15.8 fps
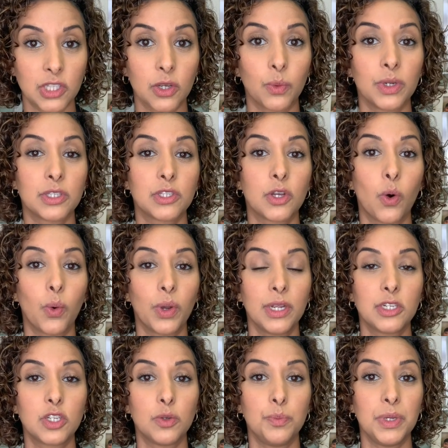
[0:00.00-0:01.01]
So it's
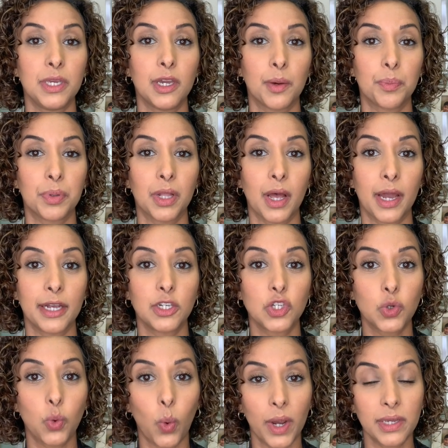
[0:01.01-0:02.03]
going to be applied
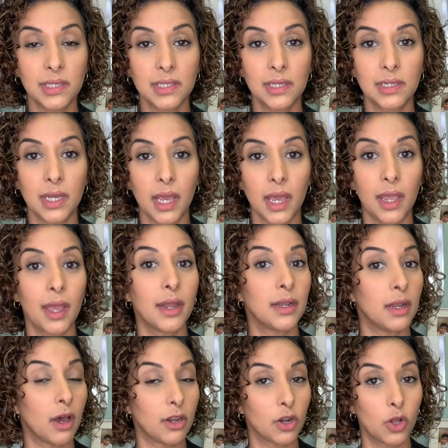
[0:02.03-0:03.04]
twice a day,
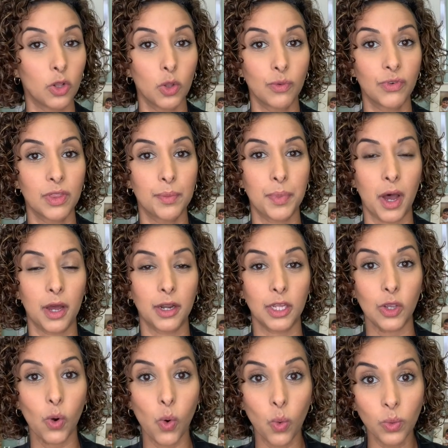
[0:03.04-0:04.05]
not all over the
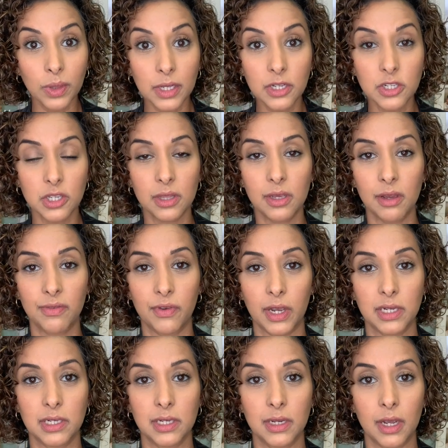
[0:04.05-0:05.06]
body, only to the
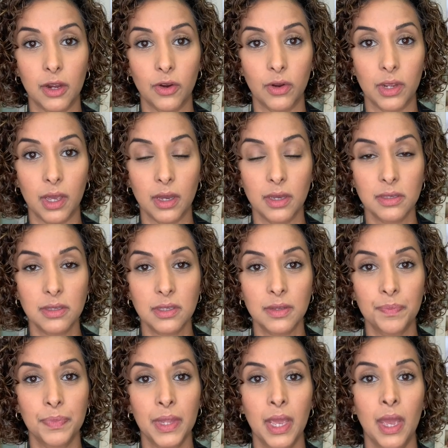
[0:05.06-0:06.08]
affected areas.